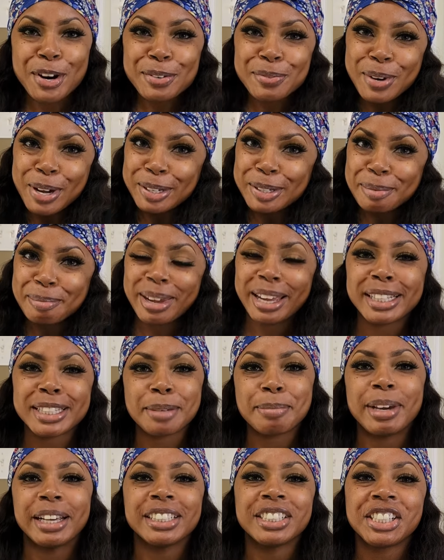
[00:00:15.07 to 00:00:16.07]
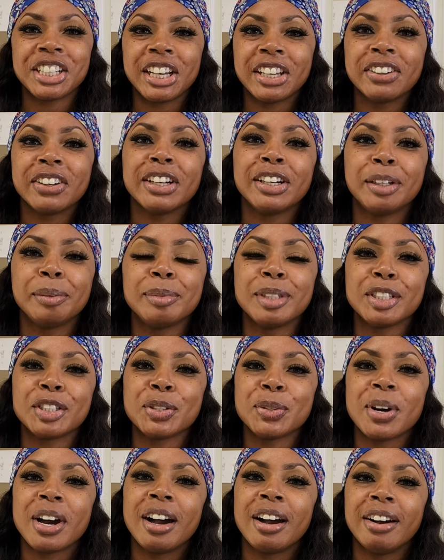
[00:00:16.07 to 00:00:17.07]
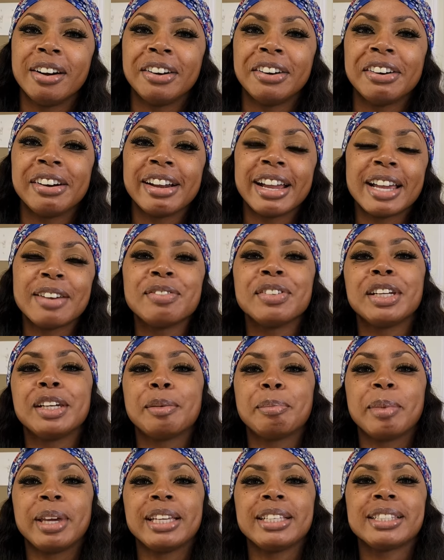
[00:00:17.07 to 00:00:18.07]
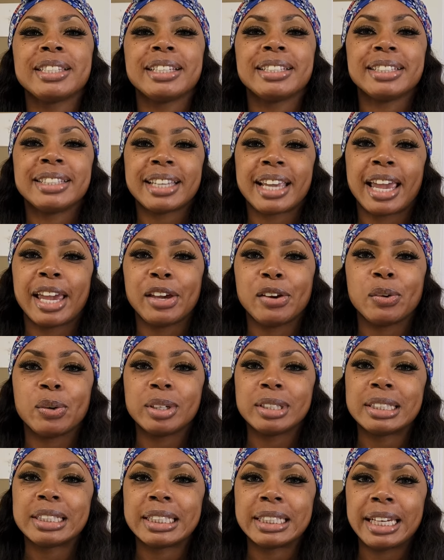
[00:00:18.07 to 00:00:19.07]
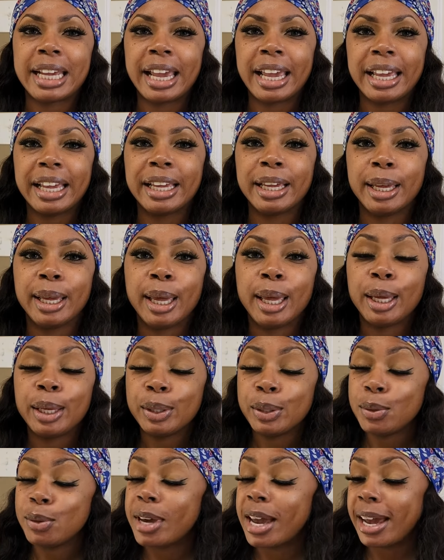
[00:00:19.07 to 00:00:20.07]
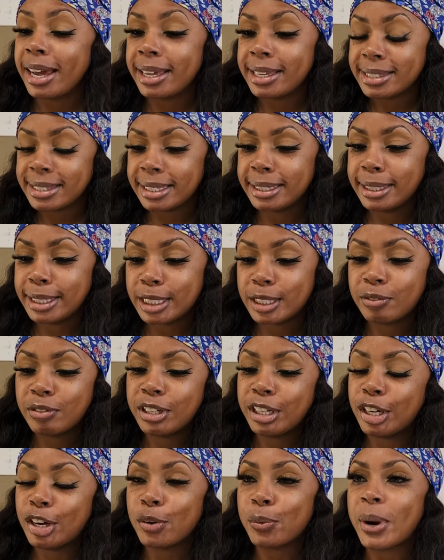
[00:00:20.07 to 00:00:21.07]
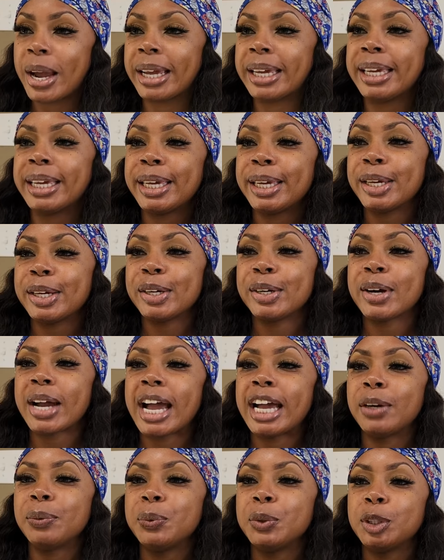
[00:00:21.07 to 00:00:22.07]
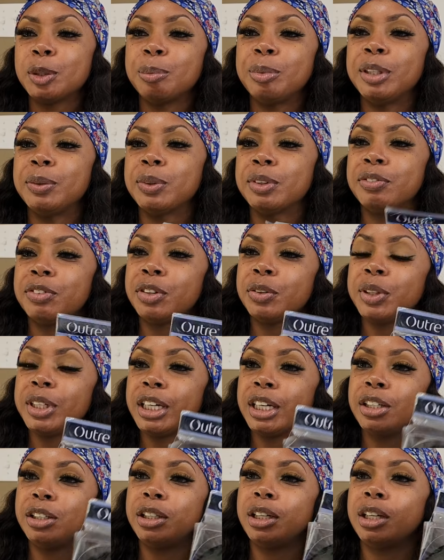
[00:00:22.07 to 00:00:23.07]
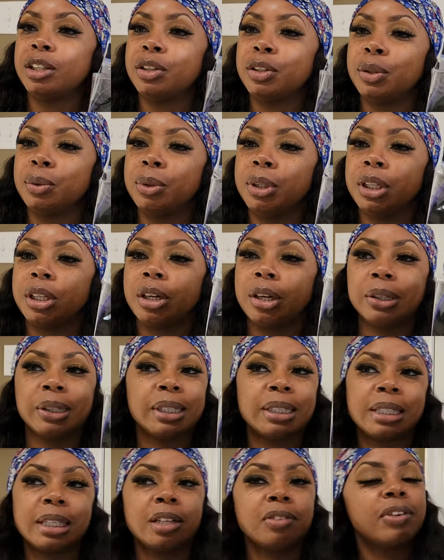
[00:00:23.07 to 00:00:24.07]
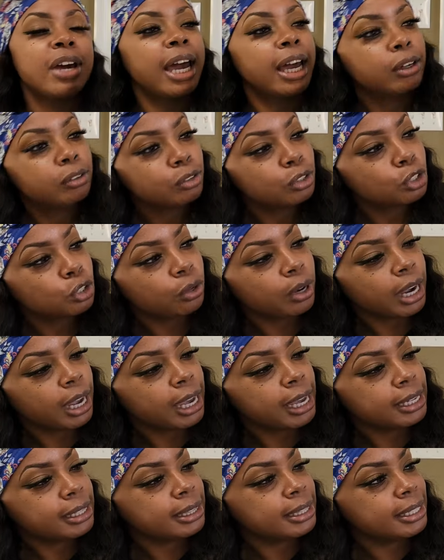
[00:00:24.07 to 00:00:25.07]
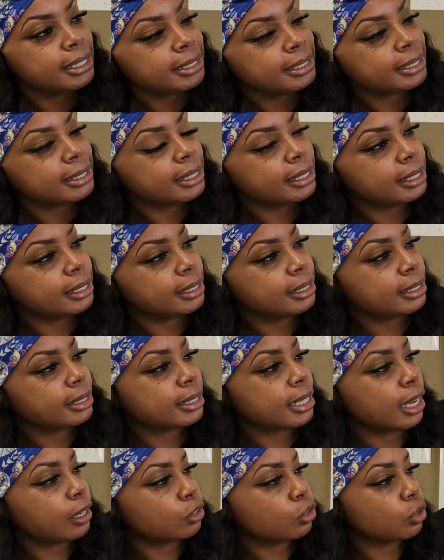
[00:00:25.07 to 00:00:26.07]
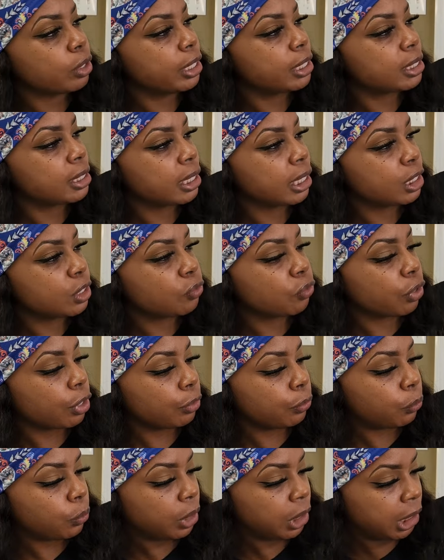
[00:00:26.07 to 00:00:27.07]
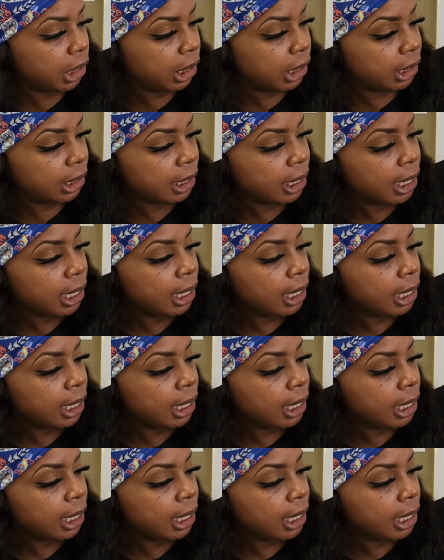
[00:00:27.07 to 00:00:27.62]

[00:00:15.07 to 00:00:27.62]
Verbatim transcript: Welcome back to my channel. I hope that you all are having an amazing day on today. You guys, in this video right here, I will be reviewing another unit courtesy of Outre. This is Outre's Lace Front Wig